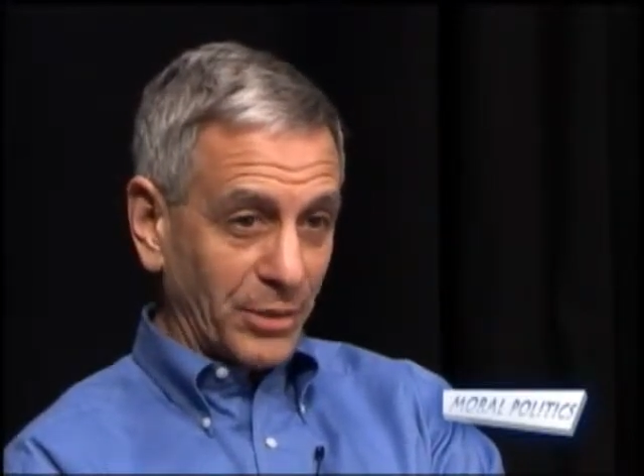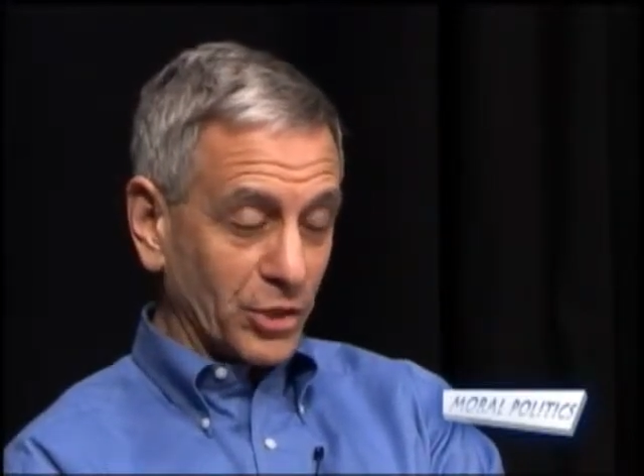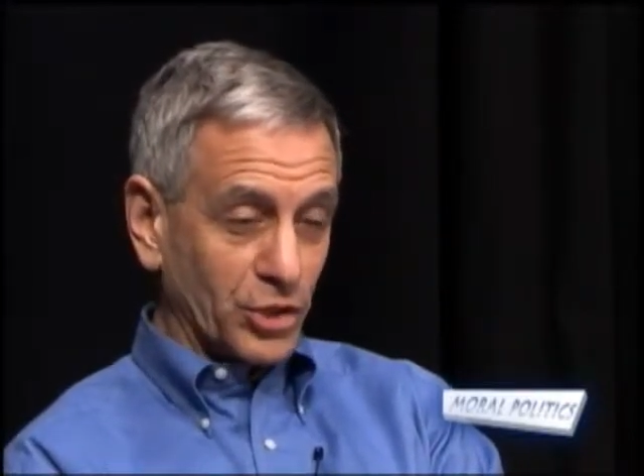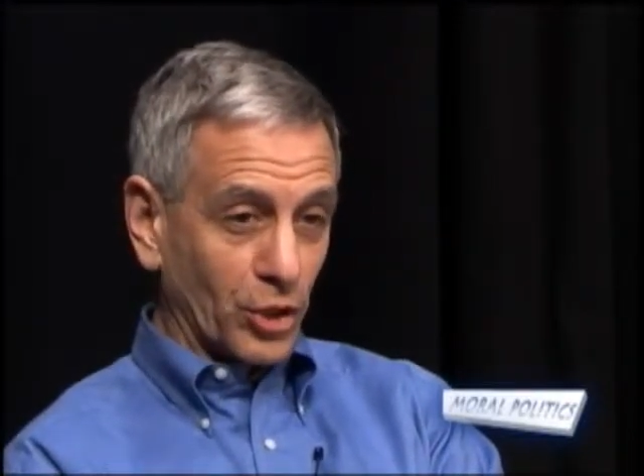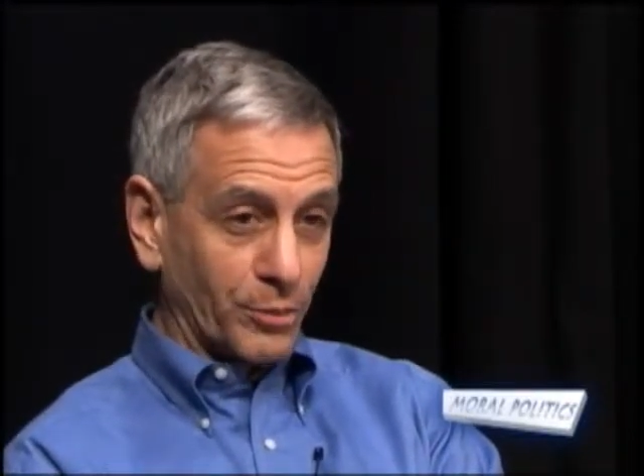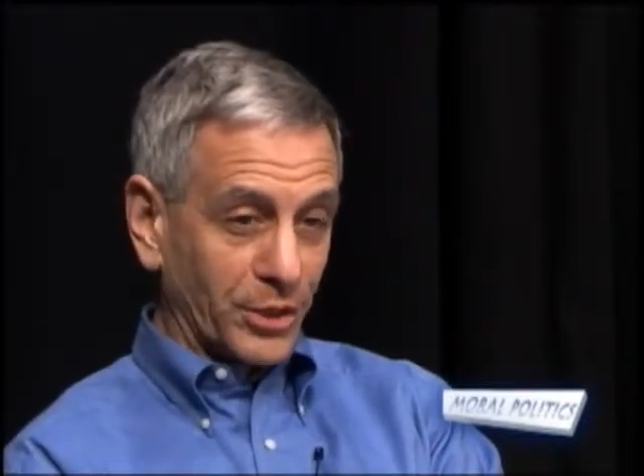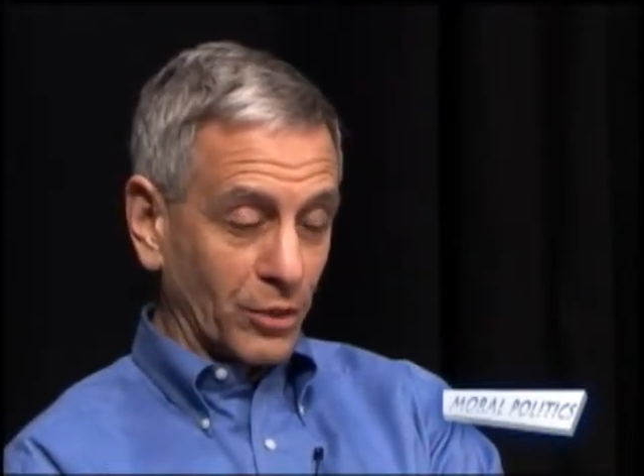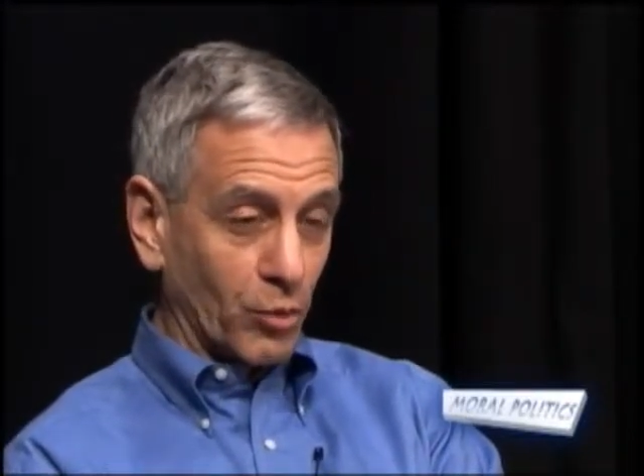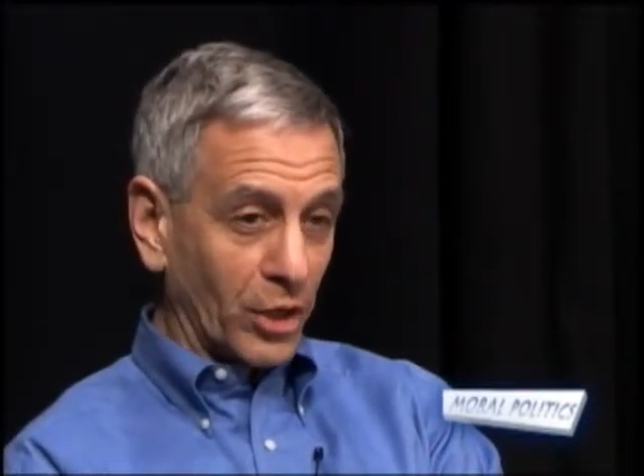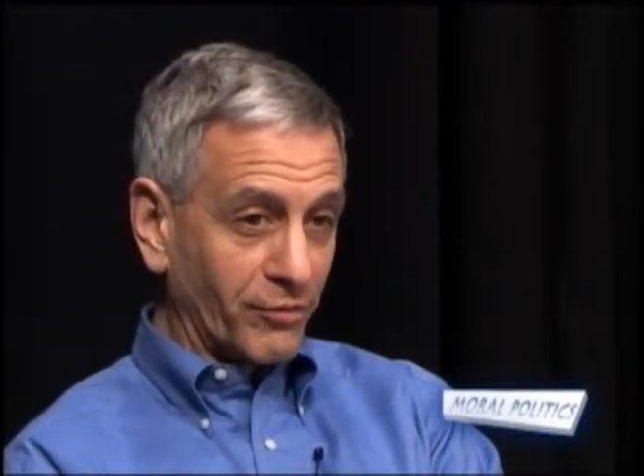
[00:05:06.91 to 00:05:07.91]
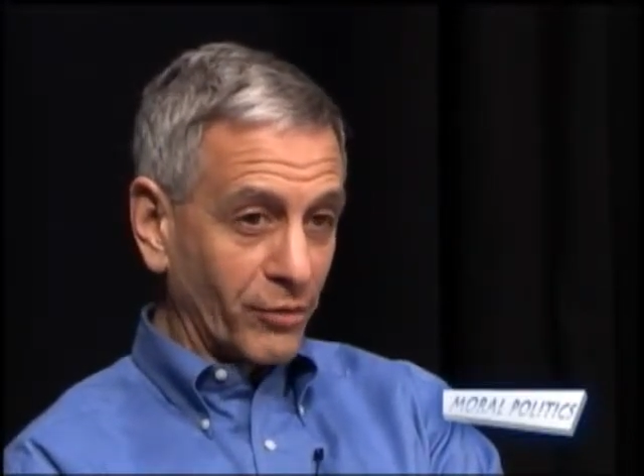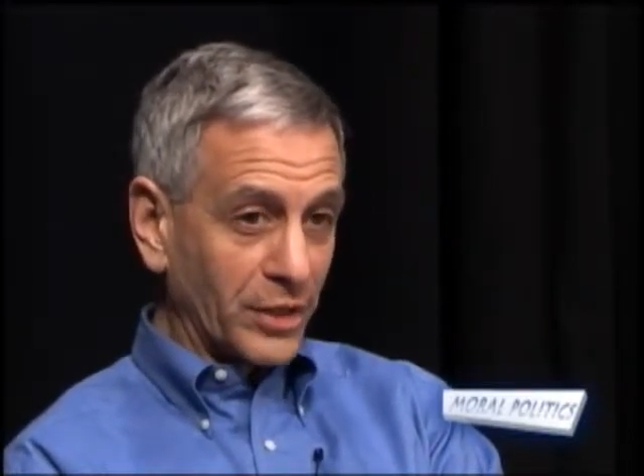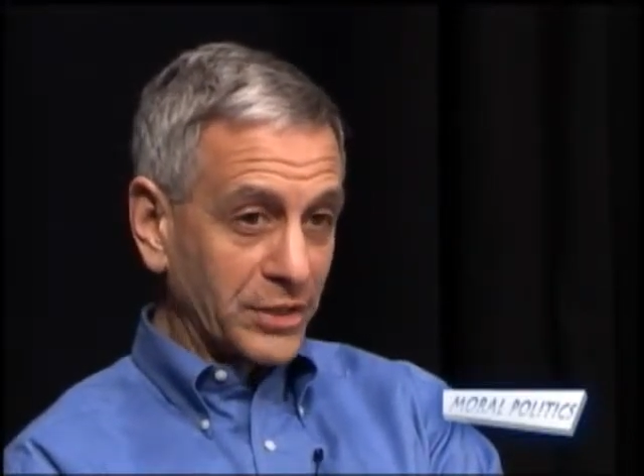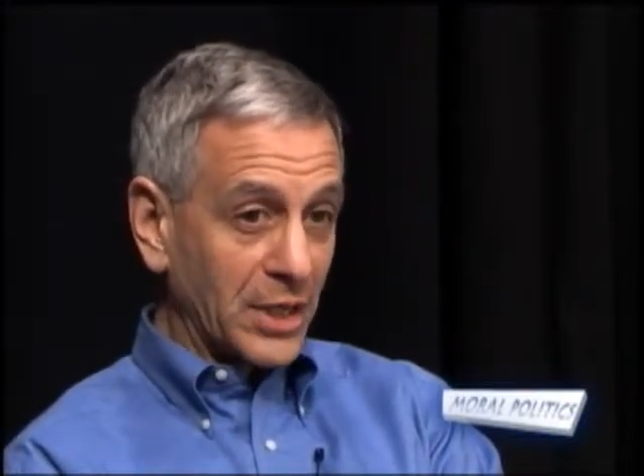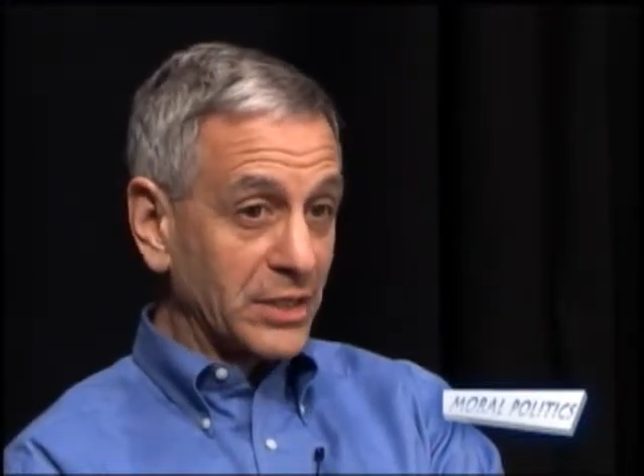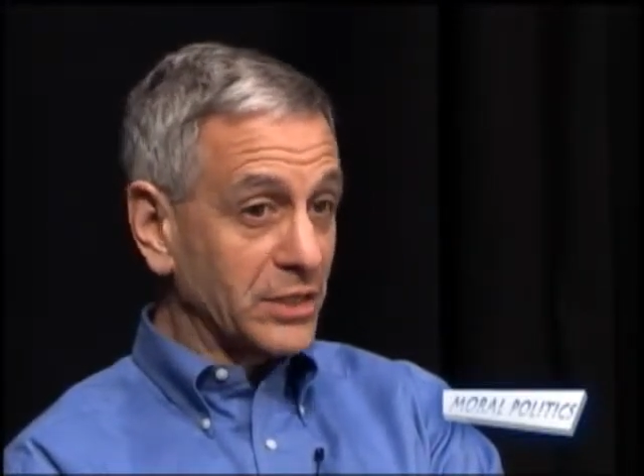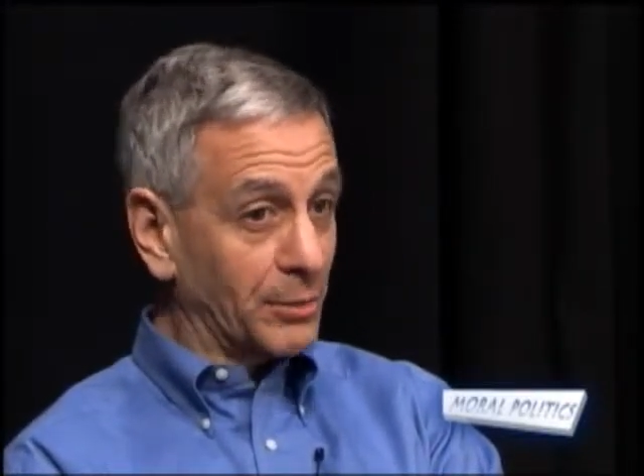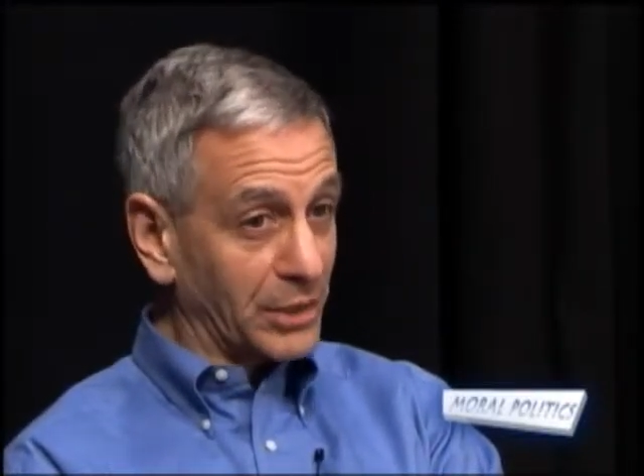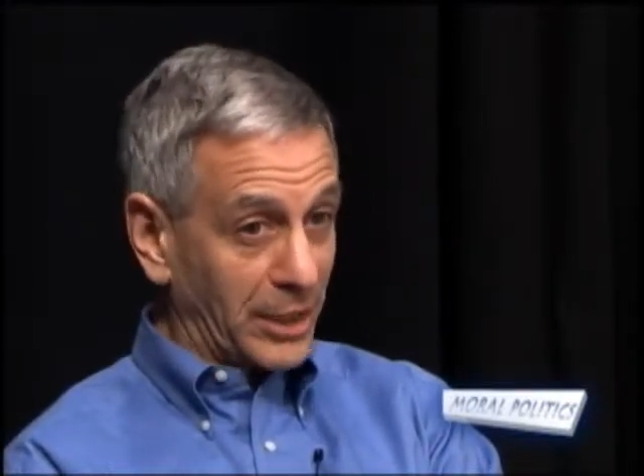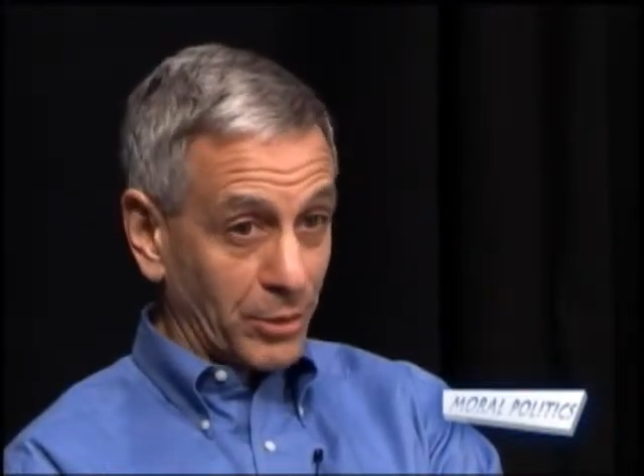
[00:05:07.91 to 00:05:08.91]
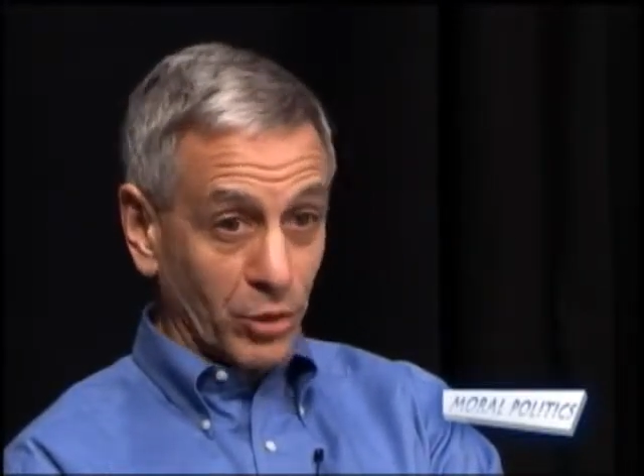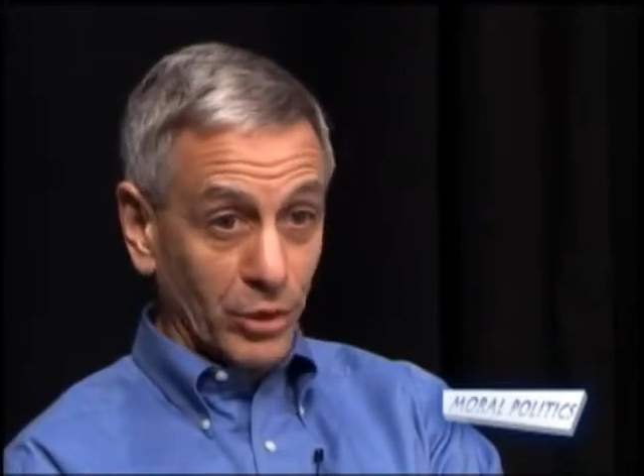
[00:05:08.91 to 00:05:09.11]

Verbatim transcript: because Europe didn't work for us. Some claim